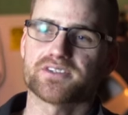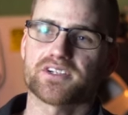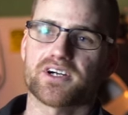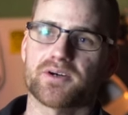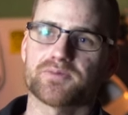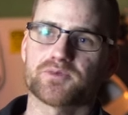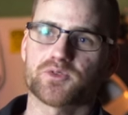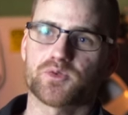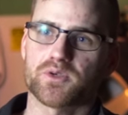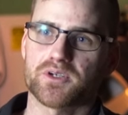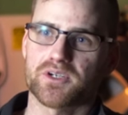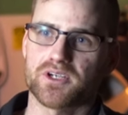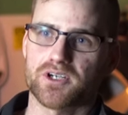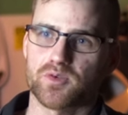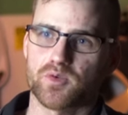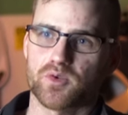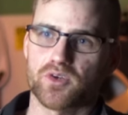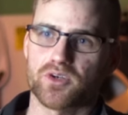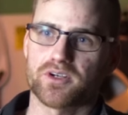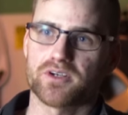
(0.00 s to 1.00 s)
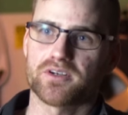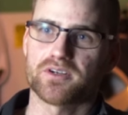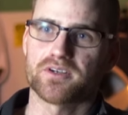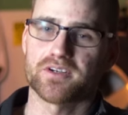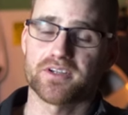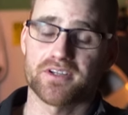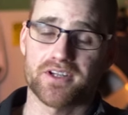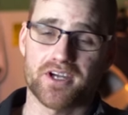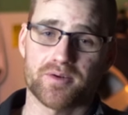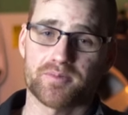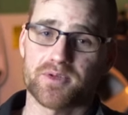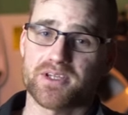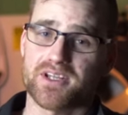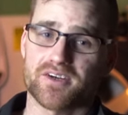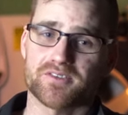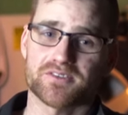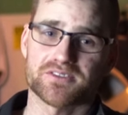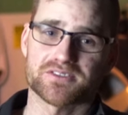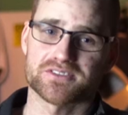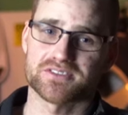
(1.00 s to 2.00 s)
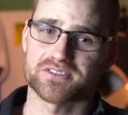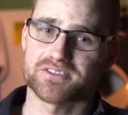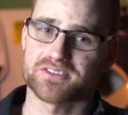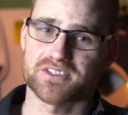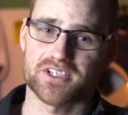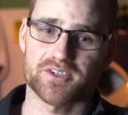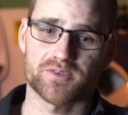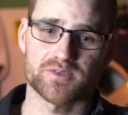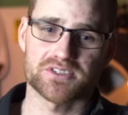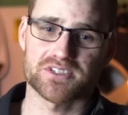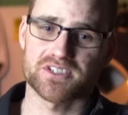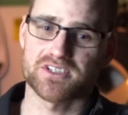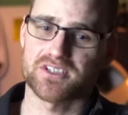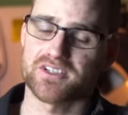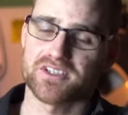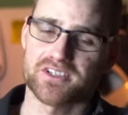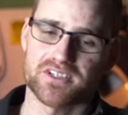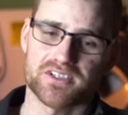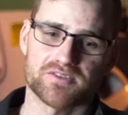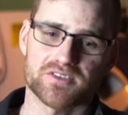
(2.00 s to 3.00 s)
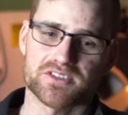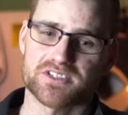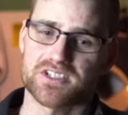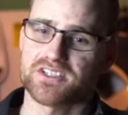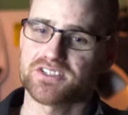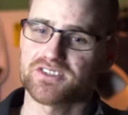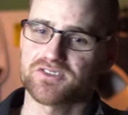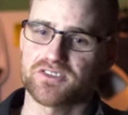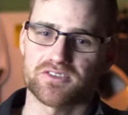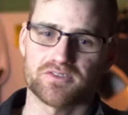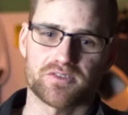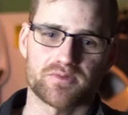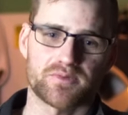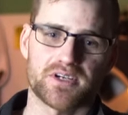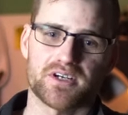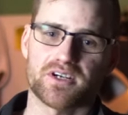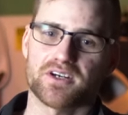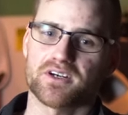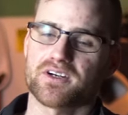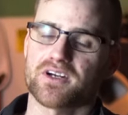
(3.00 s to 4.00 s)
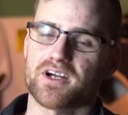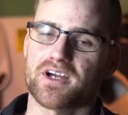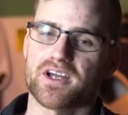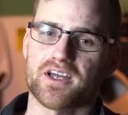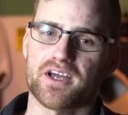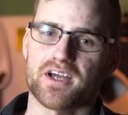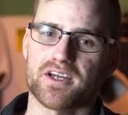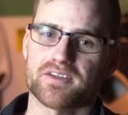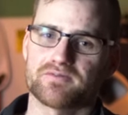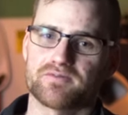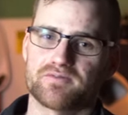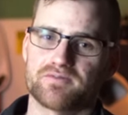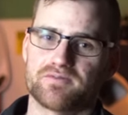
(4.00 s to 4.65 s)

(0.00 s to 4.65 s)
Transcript: a top 20 award. And I mean, that was it. It was history from there. I